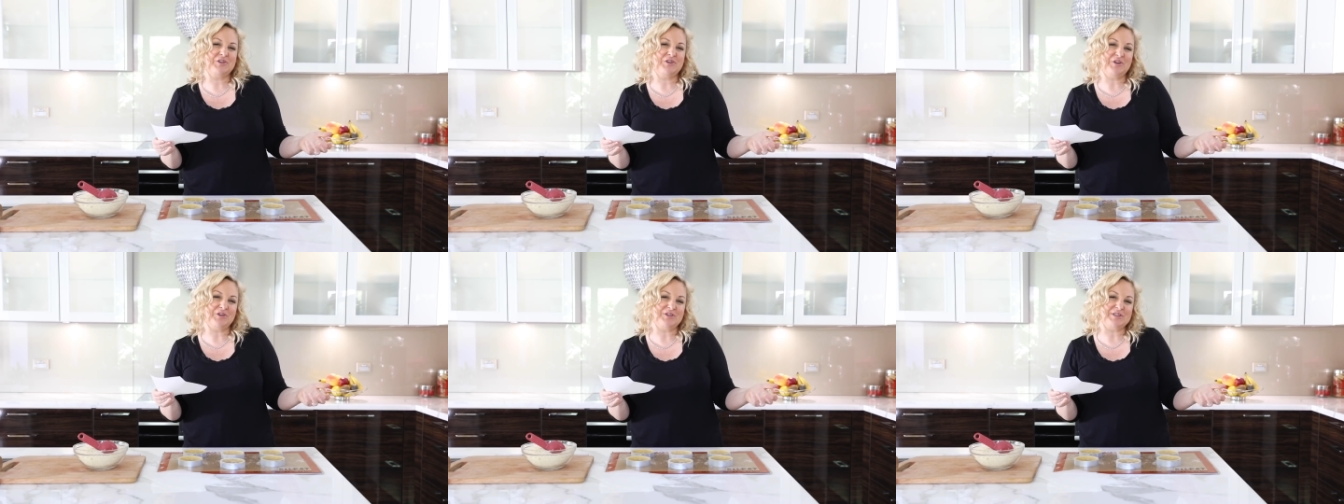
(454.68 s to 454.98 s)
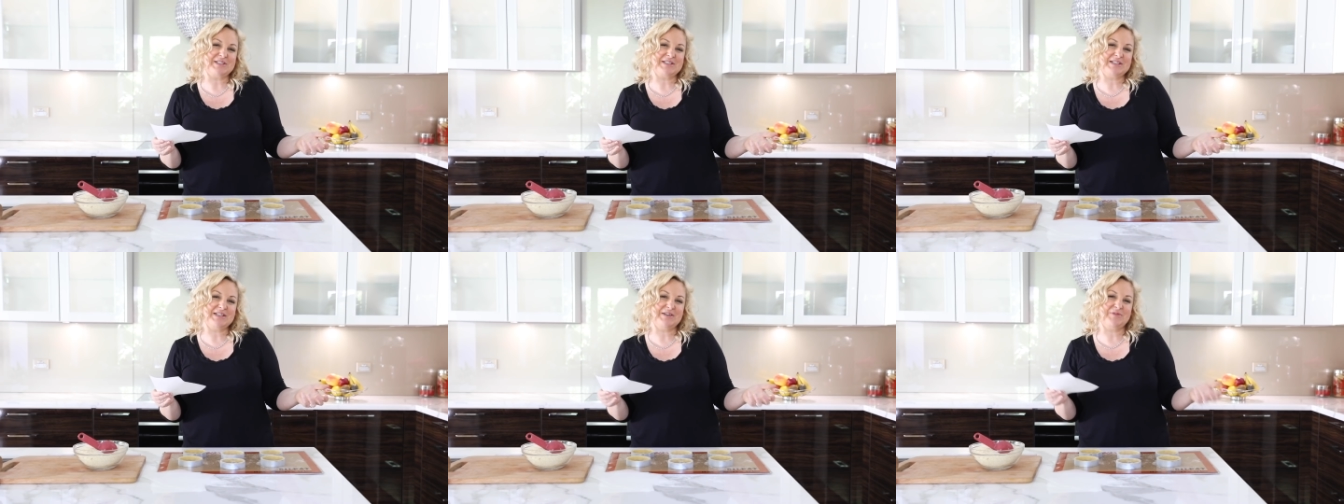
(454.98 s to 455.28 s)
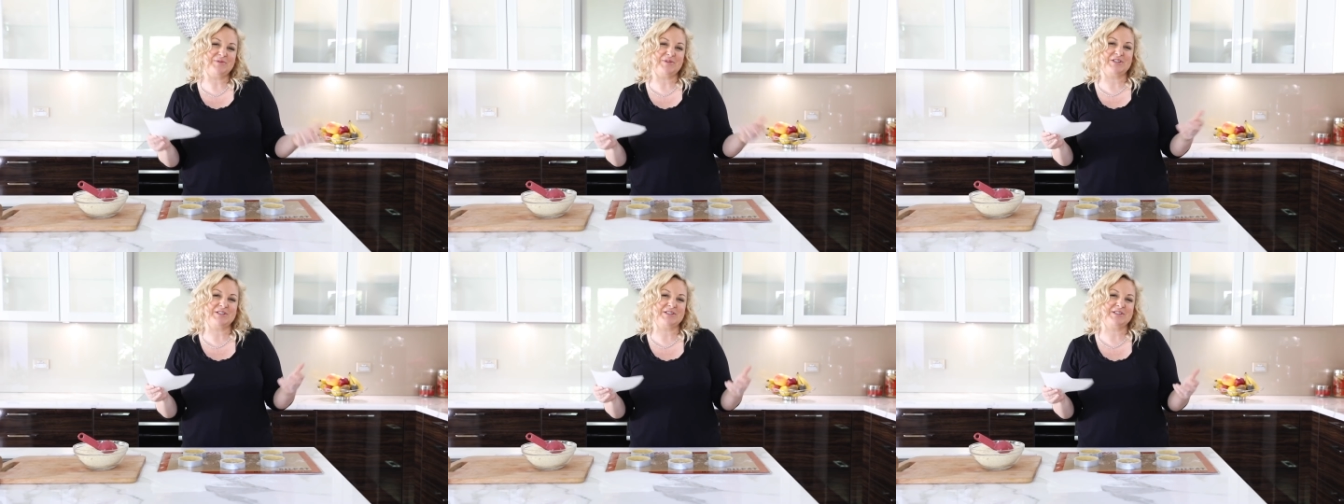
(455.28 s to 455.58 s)

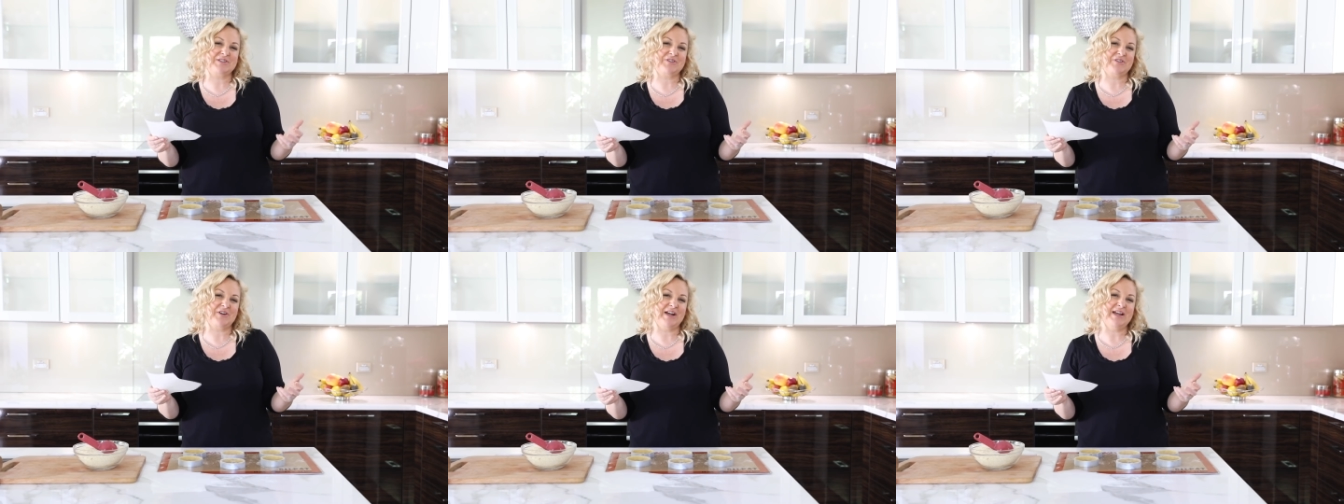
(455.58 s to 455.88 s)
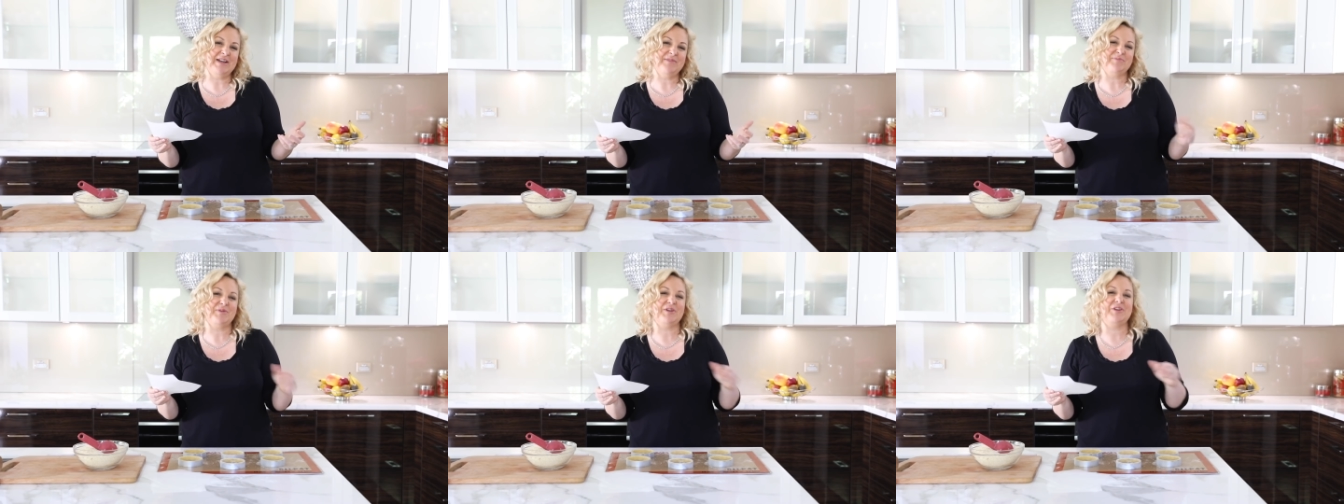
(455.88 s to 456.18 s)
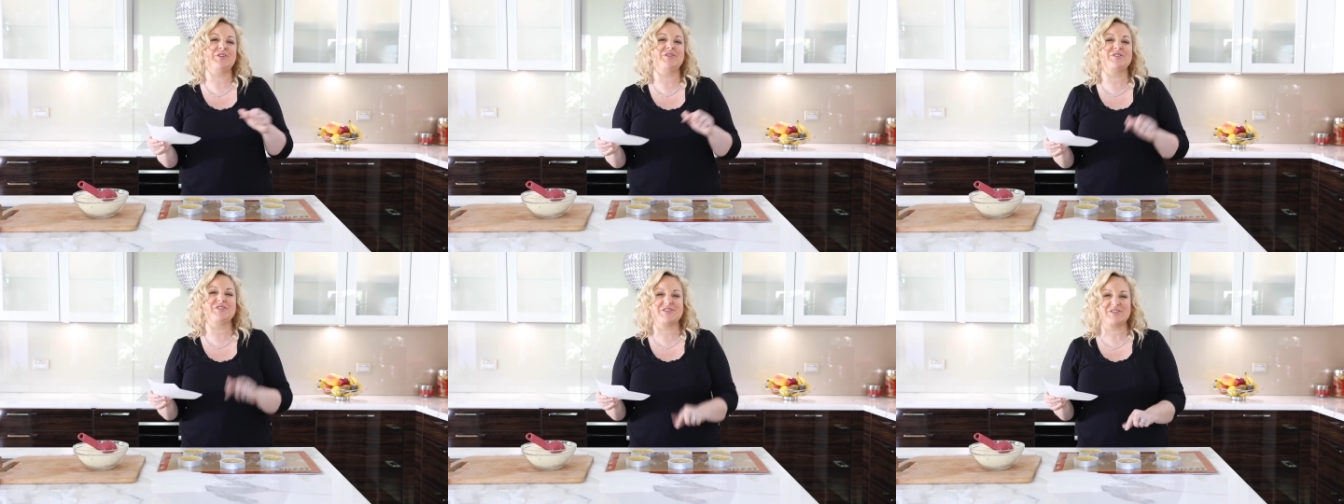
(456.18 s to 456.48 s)
non-stick, which is great, but
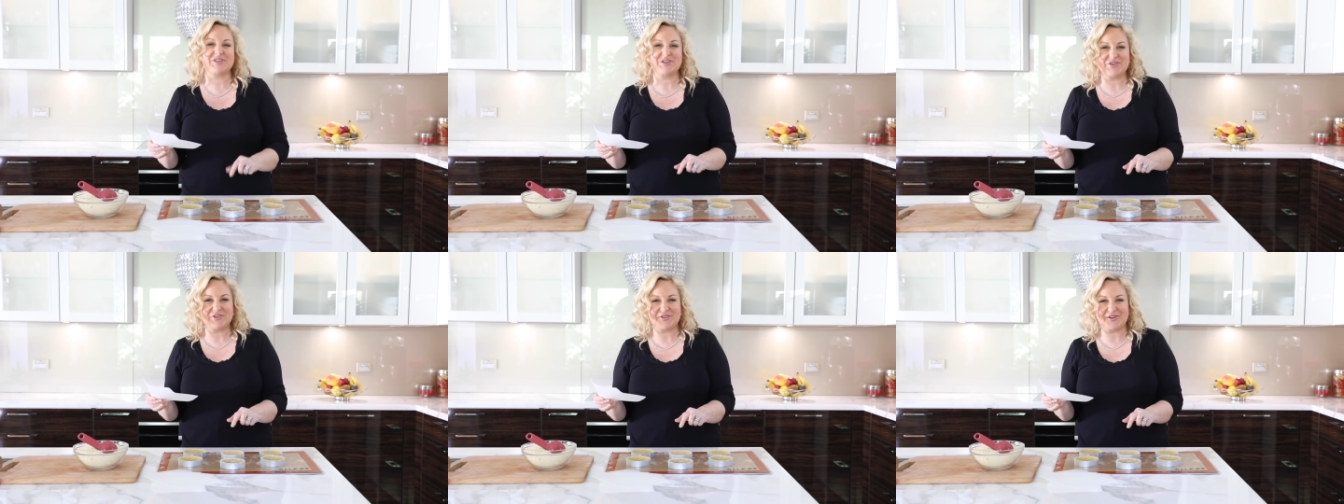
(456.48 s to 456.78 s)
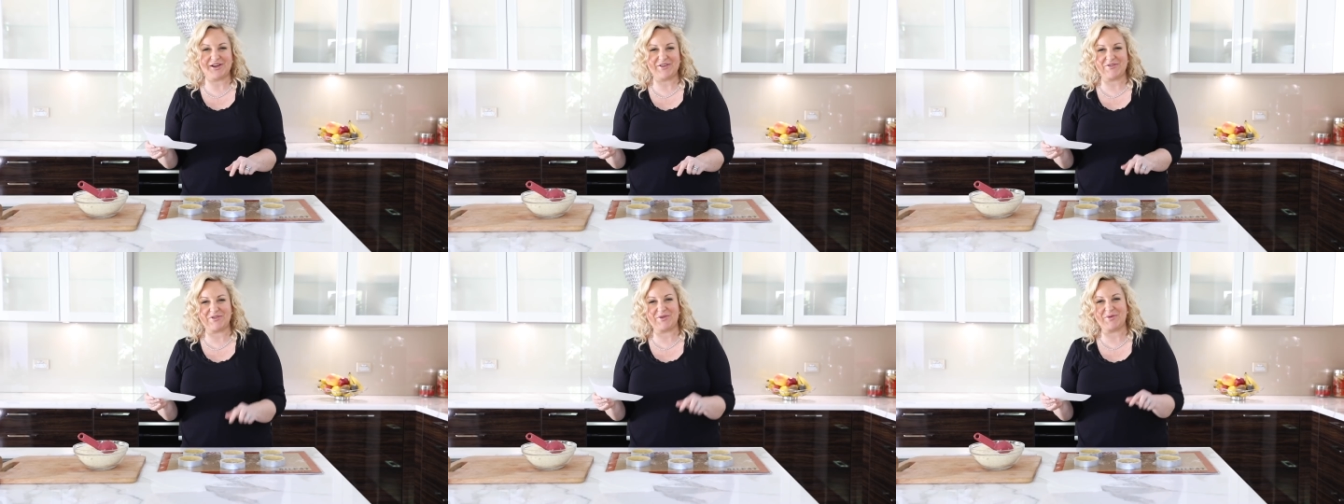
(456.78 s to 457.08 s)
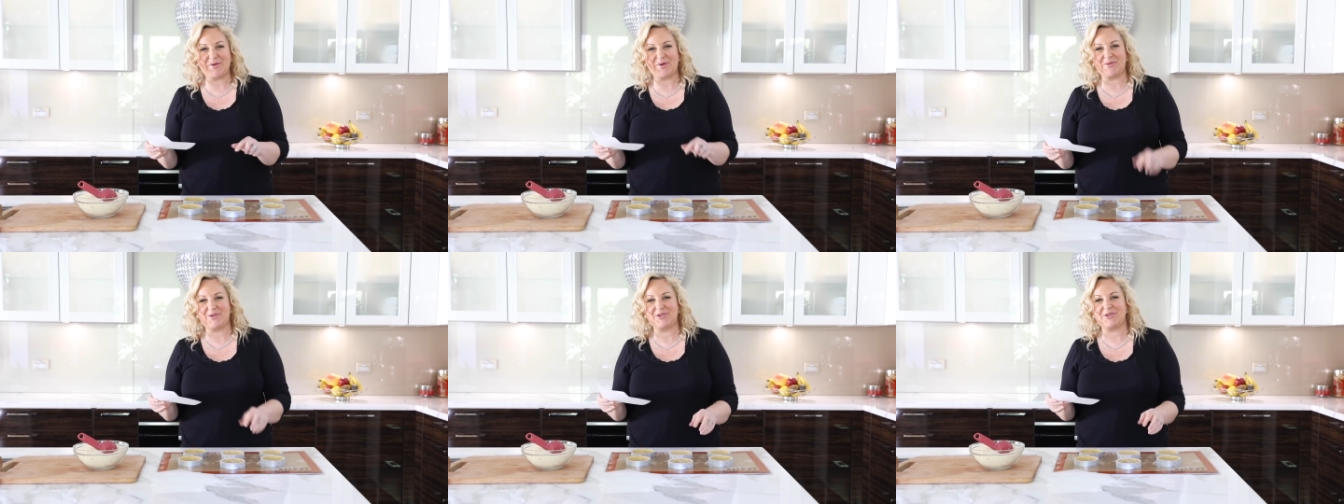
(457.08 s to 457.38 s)
not so great for
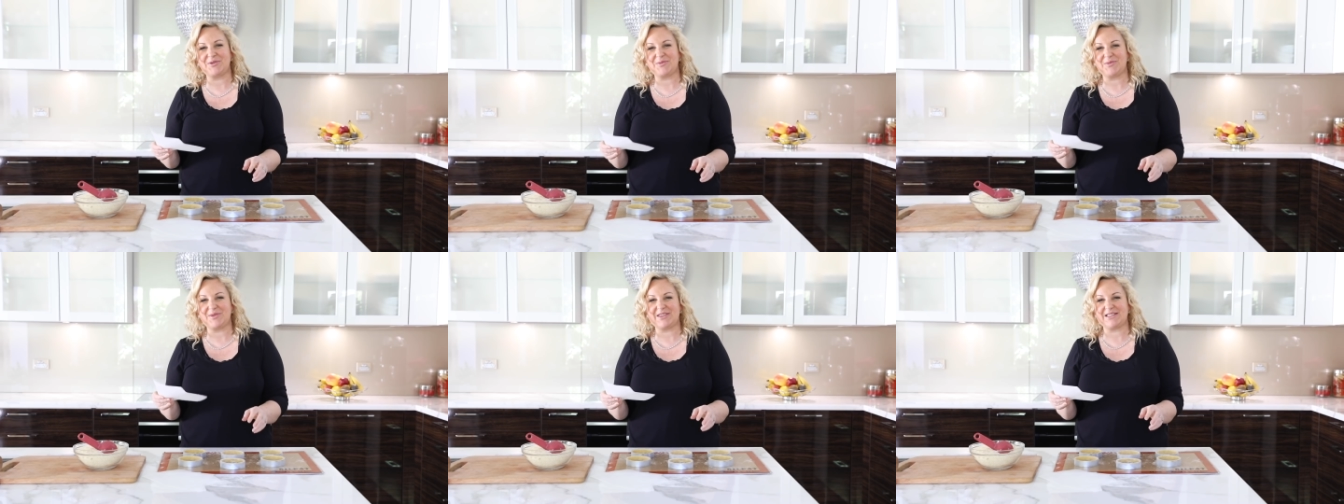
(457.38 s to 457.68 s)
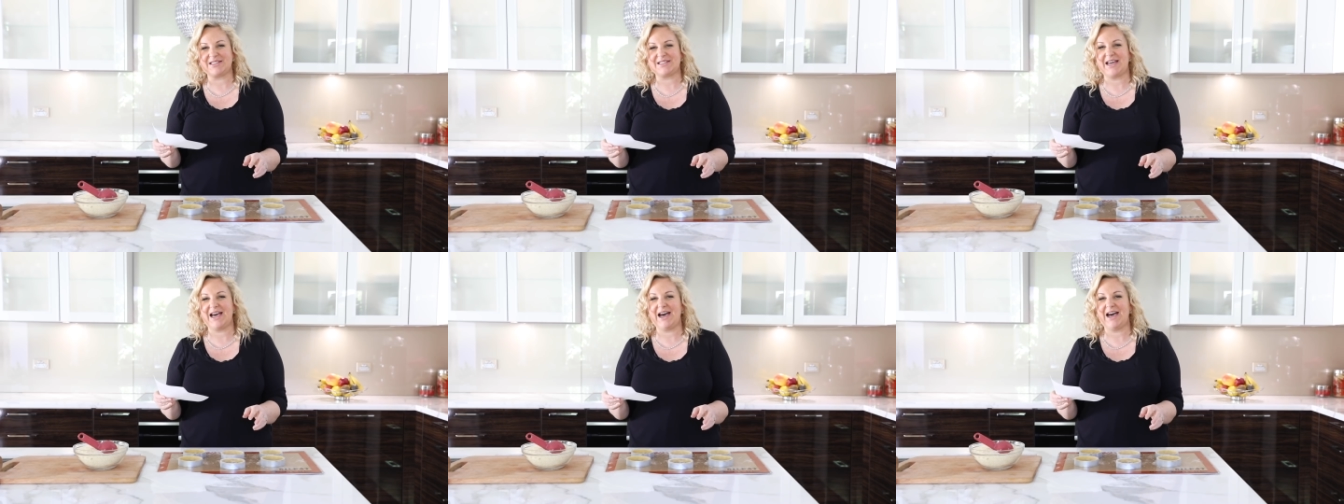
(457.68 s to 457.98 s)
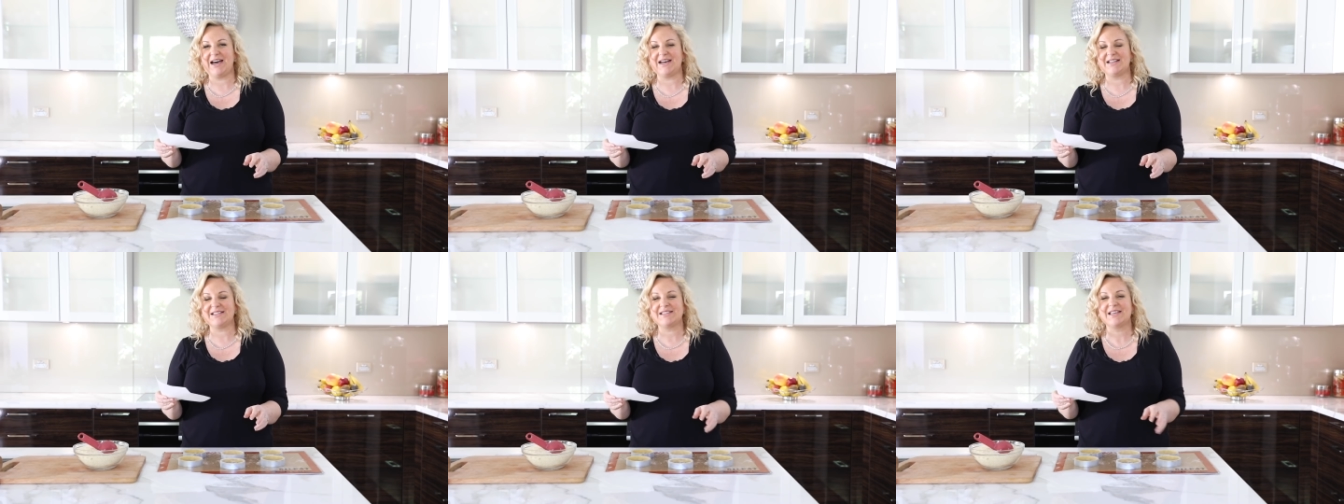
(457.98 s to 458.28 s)
what we're doing with the
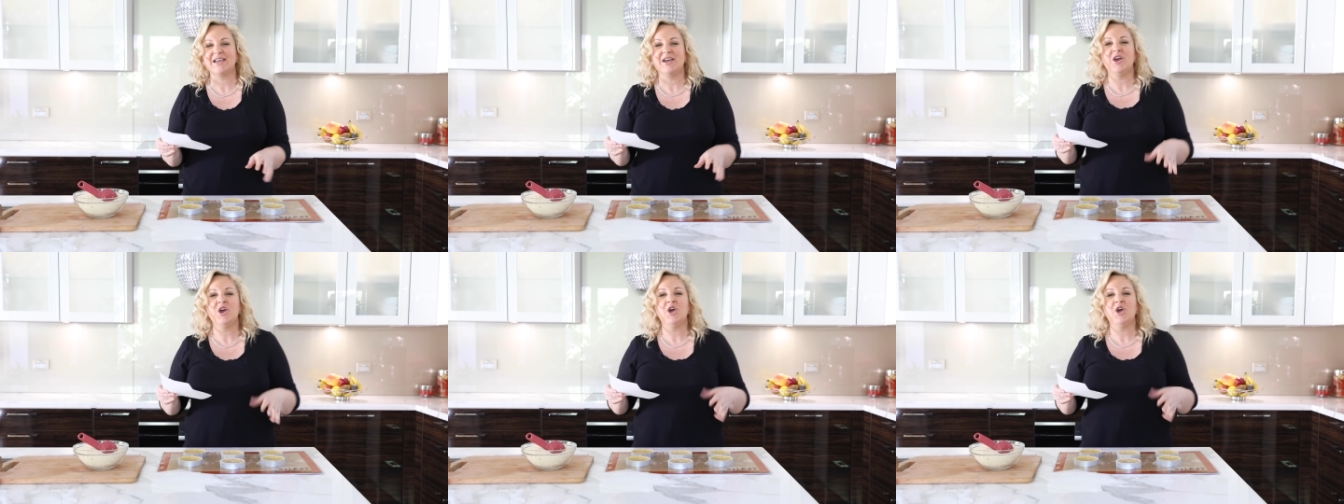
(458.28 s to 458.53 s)
tarts.